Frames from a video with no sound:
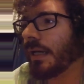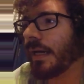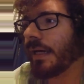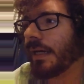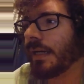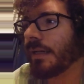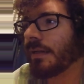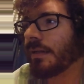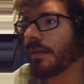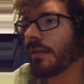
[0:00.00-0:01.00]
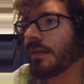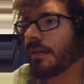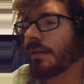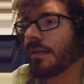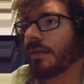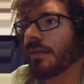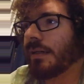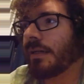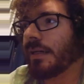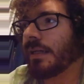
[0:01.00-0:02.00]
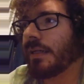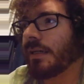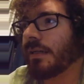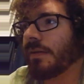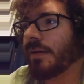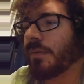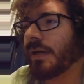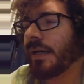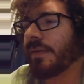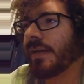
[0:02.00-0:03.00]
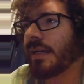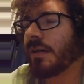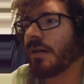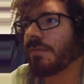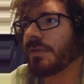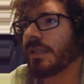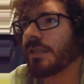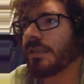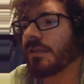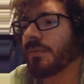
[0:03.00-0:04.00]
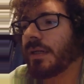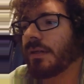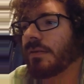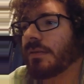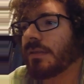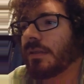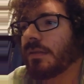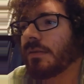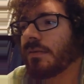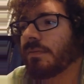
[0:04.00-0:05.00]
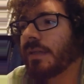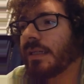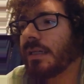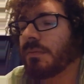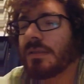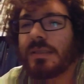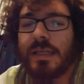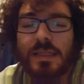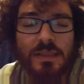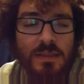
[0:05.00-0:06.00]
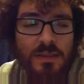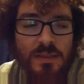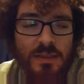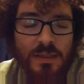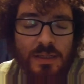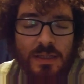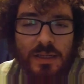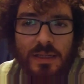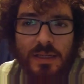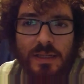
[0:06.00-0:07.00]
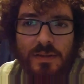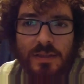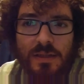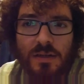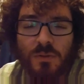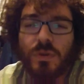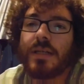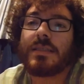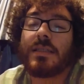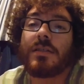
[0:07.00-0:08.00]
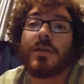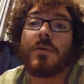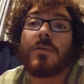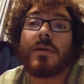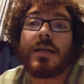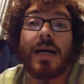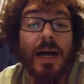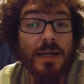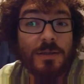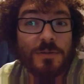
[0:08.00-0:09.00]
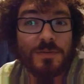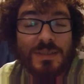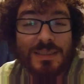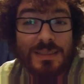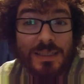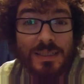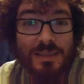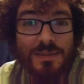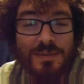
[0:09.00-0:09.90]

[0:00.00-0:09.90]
And and they were ha they had a conversation about um, that he was dead, and then uh, Rey said, "No, Kylo is dead."